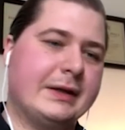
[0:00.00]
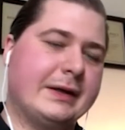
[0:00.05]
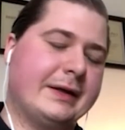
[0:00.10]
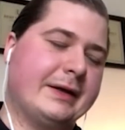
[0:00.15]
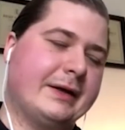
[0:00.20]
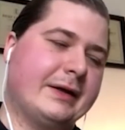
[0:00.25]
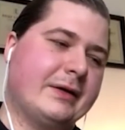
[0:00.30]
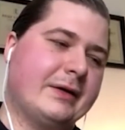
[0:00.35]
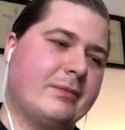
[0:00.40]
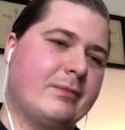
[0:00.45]

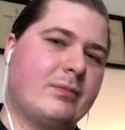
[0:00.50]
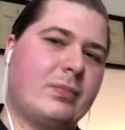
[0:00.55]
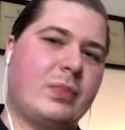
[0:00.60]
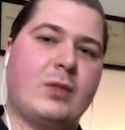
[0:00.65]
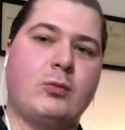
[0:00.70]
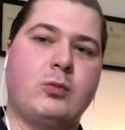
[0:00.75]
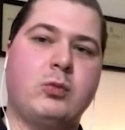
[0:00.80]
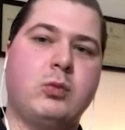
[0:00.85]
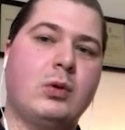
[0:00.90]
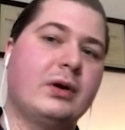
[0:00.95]

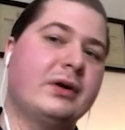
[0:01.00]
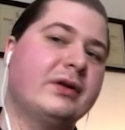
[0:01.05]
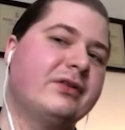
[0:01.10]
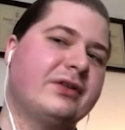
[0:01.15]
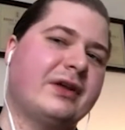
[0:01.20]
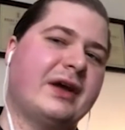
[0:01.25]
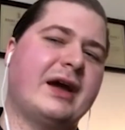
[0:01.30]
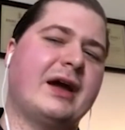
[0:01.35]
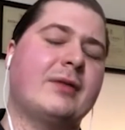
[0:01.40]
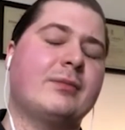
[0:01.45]
What is
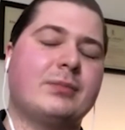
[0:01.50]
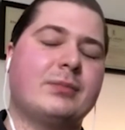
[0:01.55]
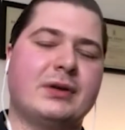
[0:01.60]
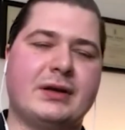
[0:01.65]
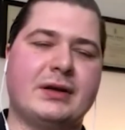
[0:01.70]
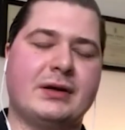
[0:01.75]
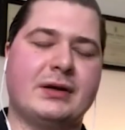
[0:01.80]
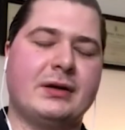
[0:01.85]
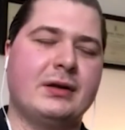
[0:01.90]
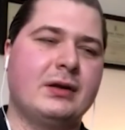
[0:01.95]

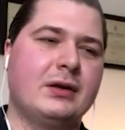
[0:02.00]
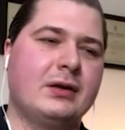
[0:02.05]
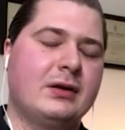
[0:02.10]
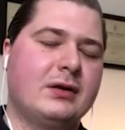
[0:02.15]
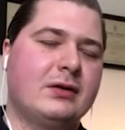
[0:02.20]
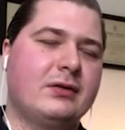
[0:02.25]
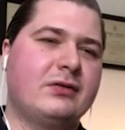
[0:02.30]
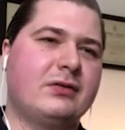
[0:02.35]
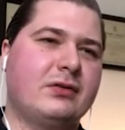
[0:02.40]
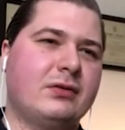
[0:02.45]
happening?
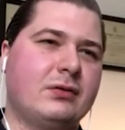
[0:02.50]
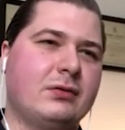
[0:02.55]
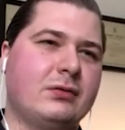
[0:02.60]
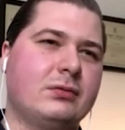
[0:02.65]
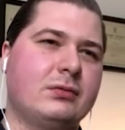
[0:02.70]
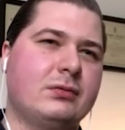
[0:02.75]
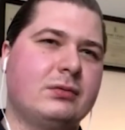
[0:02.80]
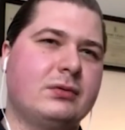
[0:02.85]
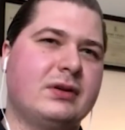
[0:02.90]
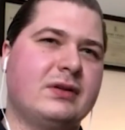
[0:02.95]

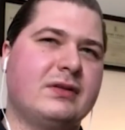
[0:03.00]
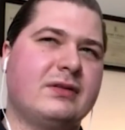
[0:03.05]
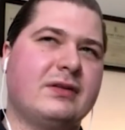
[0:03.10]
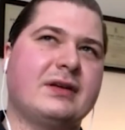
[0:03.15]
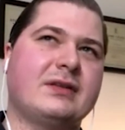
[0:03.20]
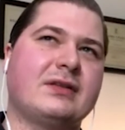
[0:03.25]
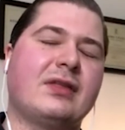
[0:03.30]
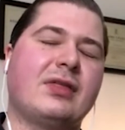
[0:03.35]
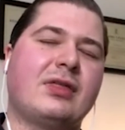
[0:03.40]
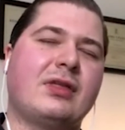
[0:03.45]
So it's
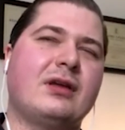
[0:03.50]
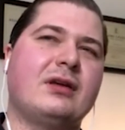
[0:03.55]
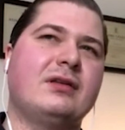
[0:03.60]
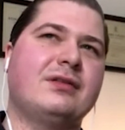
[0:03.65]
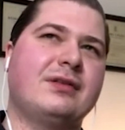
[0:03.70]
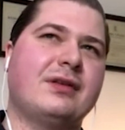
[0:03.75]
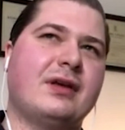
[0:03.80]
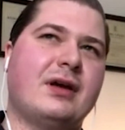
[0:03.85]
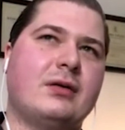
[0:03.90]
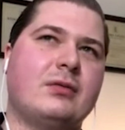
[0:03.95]
like the
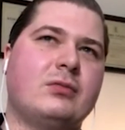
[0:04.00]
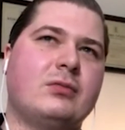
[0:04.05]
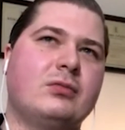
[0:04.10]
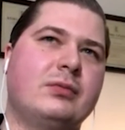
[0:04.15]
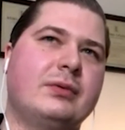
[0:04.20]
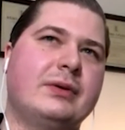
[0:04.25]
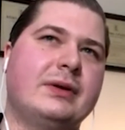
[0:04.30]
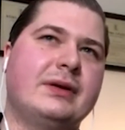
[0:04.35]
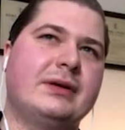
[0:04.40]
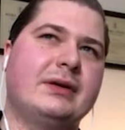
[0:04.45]
things that
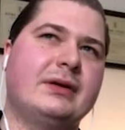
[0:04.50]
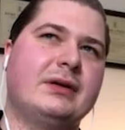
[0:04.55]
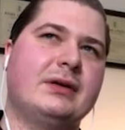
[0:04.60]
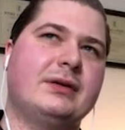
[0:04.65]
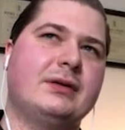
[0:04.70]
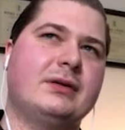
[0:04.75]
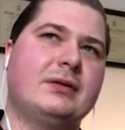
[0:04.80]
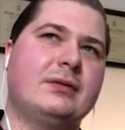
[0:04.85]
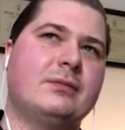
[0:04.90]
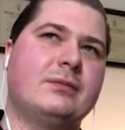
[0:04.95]

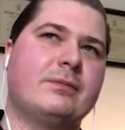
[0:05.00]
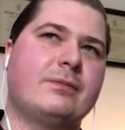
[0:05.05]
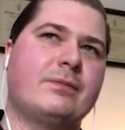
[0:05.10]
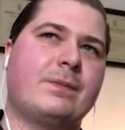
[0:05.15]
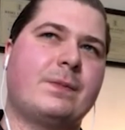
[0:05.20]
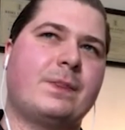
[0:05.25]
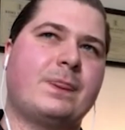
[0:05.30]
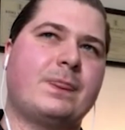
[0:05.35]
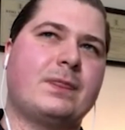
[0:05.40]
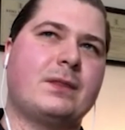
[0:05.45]
we
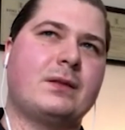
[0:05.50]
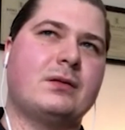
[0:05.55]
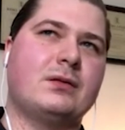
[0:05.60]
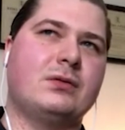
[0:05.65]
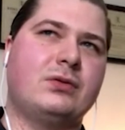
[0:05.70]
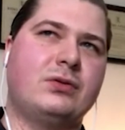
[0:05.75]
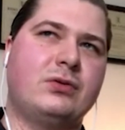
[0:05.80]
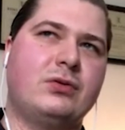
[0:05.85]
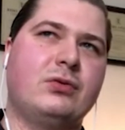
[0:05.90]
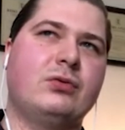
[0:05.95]

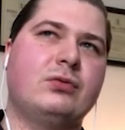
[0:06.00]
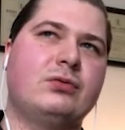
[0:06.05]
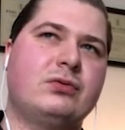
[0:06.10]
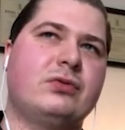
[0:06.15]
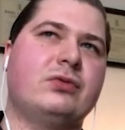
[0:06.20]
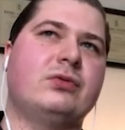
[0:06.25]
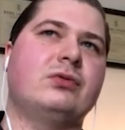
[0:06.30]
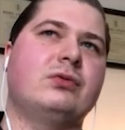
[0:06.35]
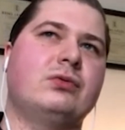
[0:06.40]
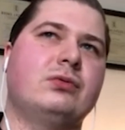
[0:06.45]
do
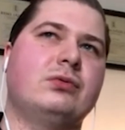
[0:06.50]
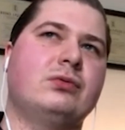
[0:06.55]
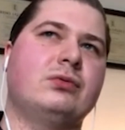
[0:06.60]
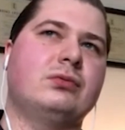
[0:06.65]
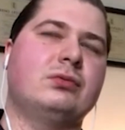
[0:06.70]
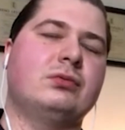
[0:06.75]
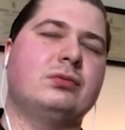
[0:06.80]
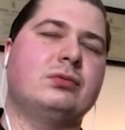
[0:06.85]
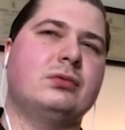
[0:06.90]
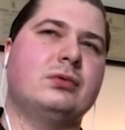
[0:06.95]

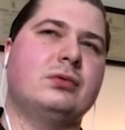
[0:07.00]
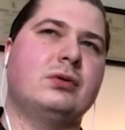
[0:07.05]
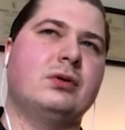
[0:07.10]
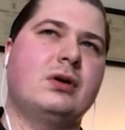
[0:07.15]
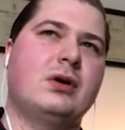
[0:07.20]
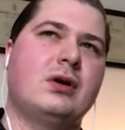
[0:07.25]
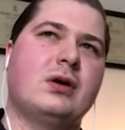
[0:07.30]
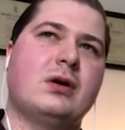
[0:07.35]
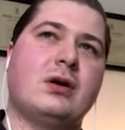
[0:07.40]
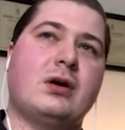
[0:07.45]
to
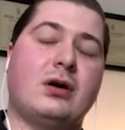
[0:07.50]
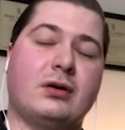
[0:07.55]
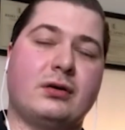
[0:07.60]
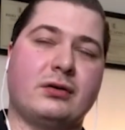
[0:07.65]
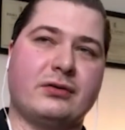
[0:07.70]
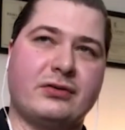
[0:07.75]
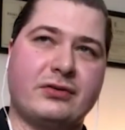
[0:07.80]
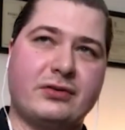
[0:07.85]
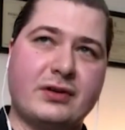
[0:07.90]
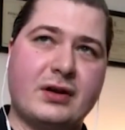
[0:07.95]

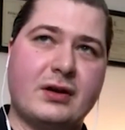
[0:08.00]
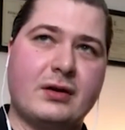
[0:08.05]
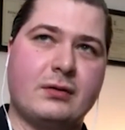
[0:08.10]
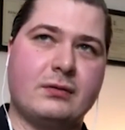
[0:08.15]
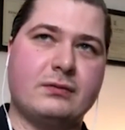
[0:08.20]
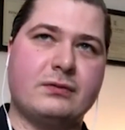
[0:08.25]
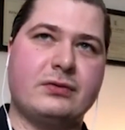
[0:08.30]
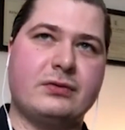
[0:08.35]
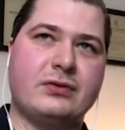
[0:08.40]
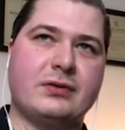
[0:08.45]

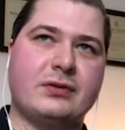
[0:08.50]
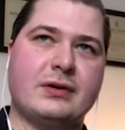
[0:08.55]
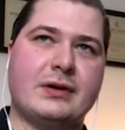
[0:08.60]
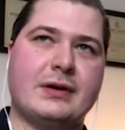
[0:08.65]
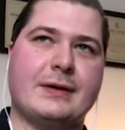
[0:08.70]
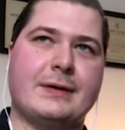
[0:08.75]
ourselves,